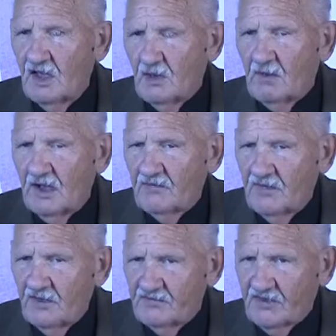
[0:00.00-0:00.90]

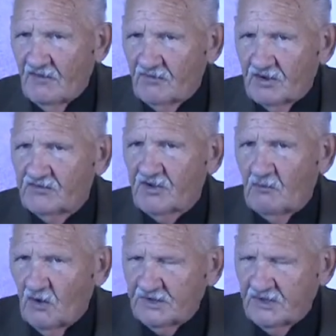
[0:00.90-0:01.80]
about 7.
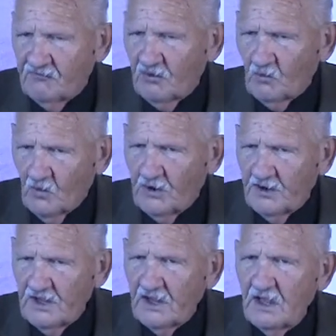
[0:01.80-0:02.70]
Somewhat different
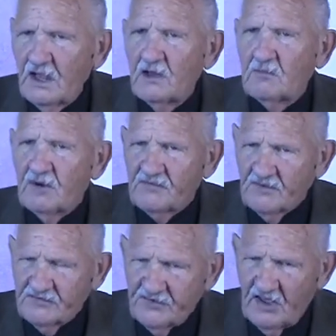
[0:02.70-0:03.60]
wording, but
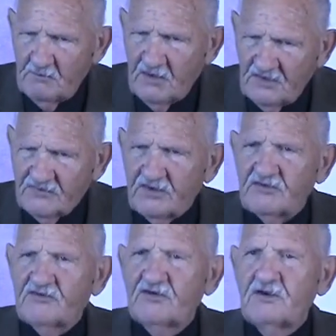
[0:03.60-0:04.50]
the same
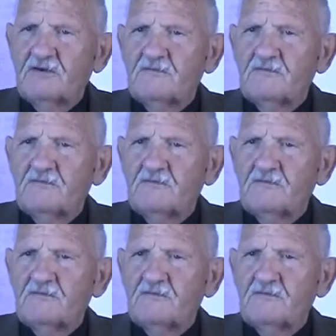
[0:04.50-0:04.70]
message.